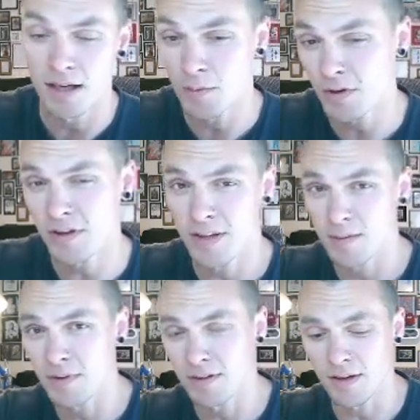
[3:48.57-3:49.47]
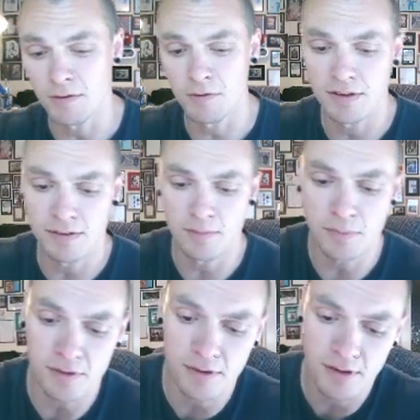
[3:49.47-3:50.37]
we're going to keep this guy really simple.
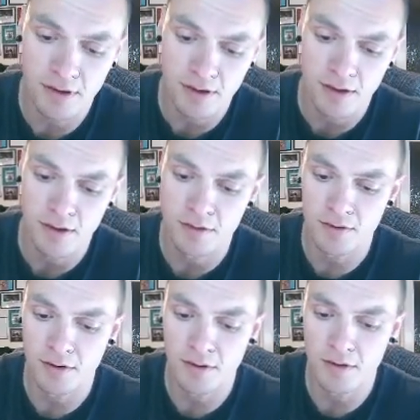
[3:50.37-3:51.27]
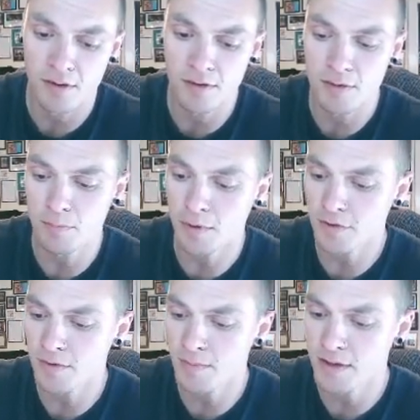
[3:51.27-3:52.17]
So on the
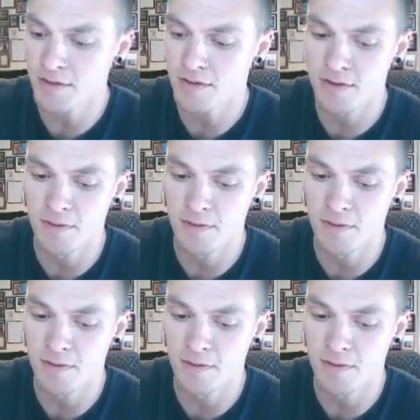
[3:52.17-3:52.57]
bottom edge